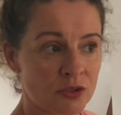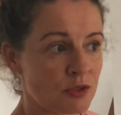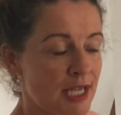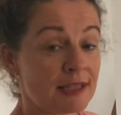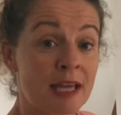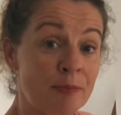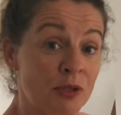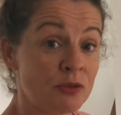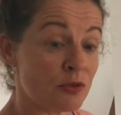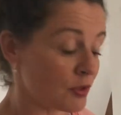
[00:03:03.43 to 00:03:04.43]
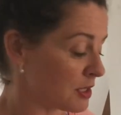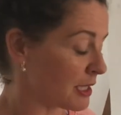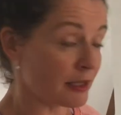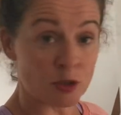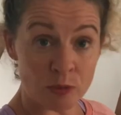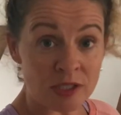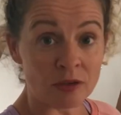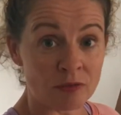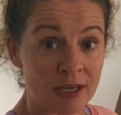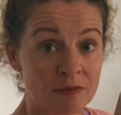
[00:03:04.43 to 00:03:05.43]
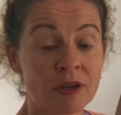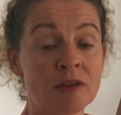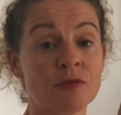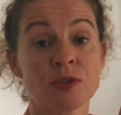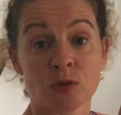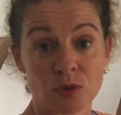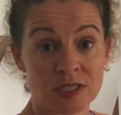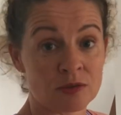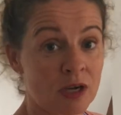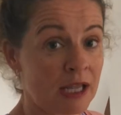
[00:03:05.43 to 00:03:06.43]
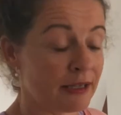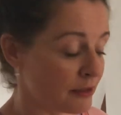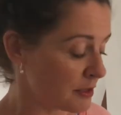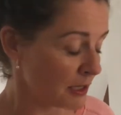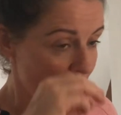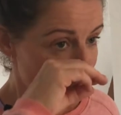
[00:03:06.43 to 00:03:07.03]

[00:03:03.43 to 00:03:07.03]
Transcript: take their builder on site because we don't renovate for source deal clients.